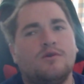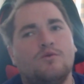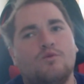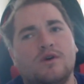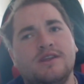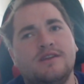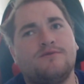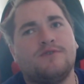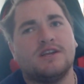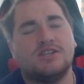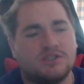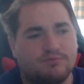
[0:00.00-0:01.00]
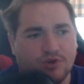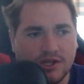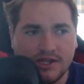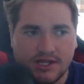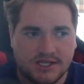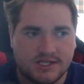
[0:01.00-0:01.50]
what if I can just
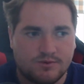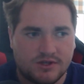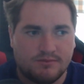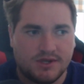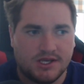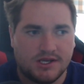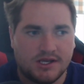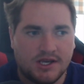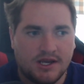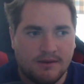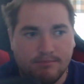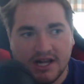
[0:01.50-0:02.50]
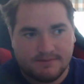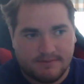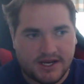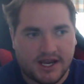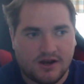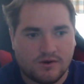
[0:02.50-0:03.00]
bring this with me back to my
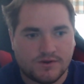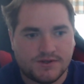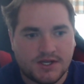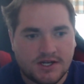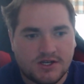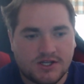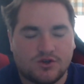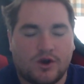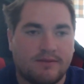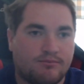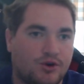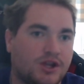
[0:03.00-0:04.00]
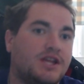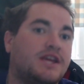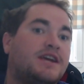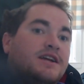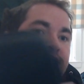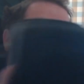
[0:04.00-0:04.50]
house, just so I can bring
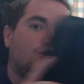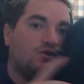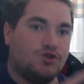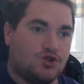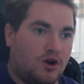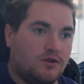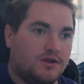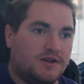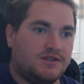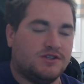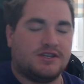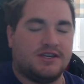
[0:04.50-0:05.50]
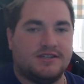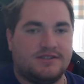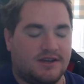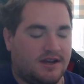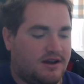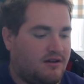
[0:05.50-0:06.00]
it to Charlotte, just in case
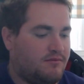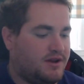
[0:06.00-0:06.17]
I